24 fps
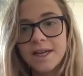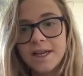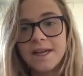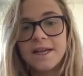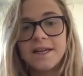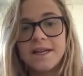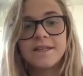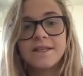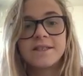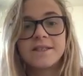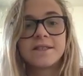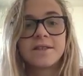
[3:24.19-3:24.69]

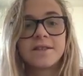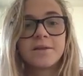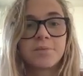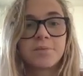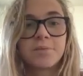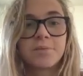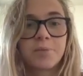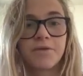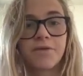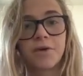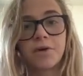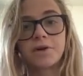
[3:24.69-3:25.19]
is the
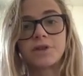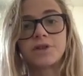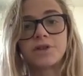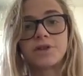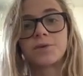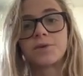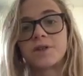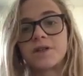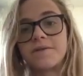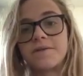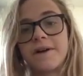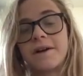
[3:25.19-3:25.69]
preferred
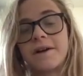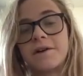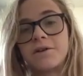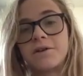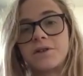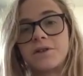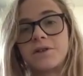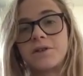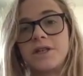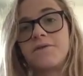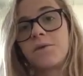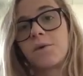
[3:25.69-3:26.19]
source of
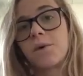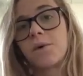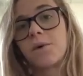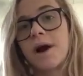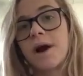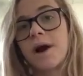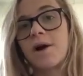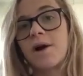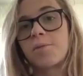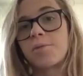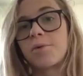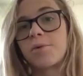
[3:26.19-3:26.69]
energy for
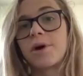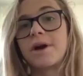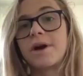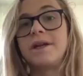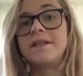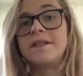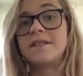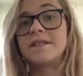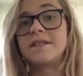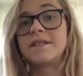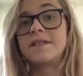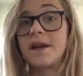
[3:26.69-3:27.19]
our
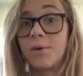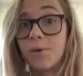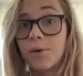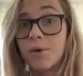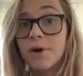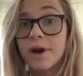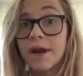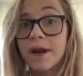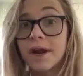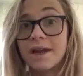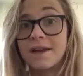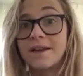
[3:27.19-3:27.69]
brains and
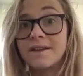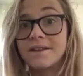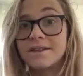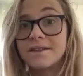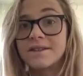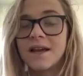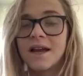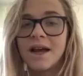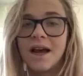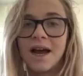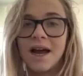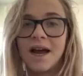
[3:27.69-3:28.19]
organs,